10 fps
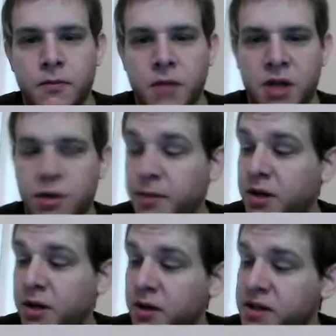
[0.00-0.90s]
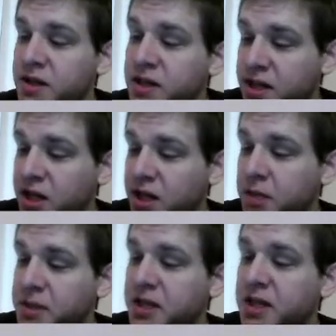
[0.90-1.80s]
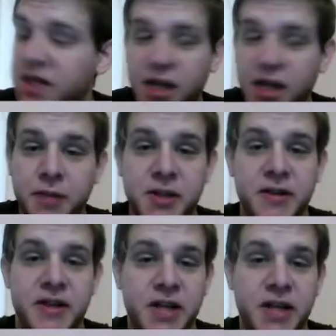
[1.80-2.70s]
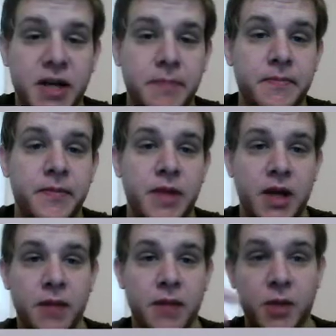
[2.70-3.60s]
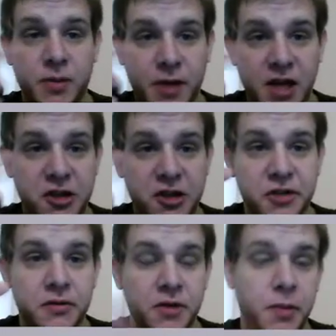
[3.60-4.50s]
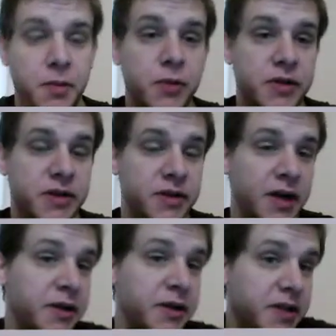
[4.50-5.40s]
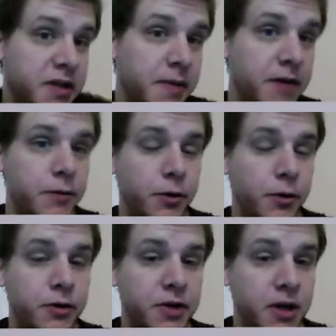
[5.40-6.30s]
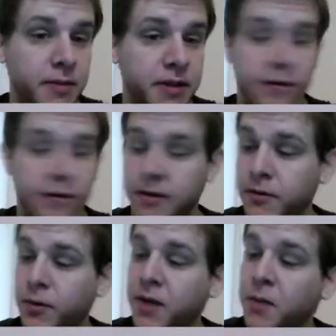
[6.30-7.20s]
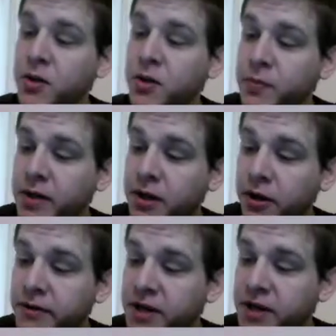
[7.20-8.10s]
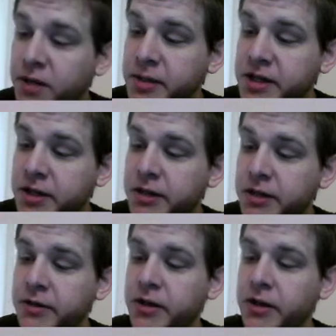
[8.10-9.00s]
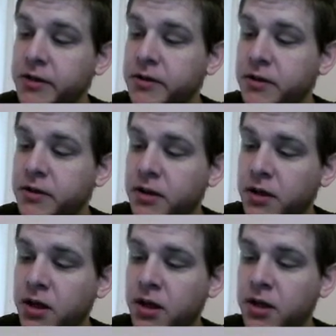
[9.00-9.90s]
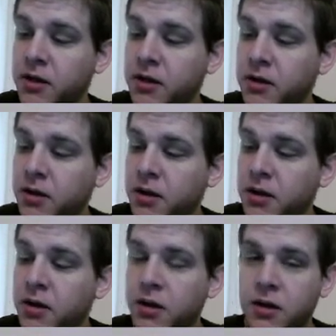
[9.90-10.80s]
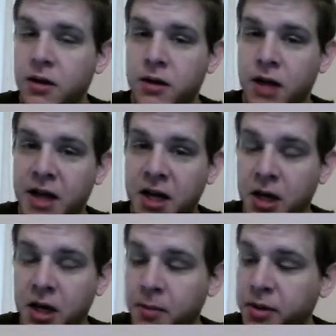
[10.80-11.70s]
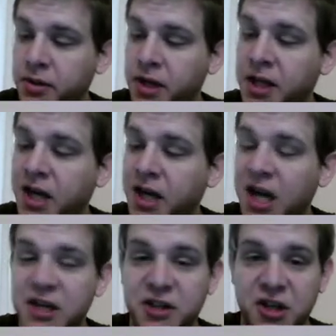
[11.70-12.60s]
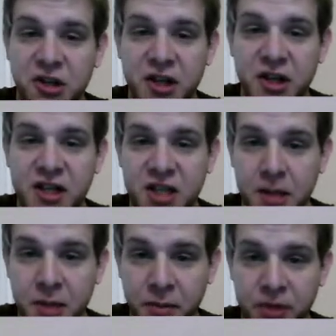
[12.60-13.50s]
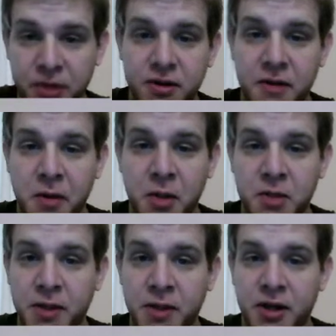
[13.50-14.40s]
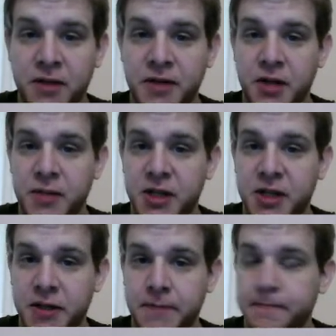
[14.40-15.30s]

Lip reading: So because these elements and these elements are the same, and multiplication commutes, and it doesn't matter what order it comes in, when I multiply all the elements here, and I get a number, and then I should get the same number if I multiply all of the elements here.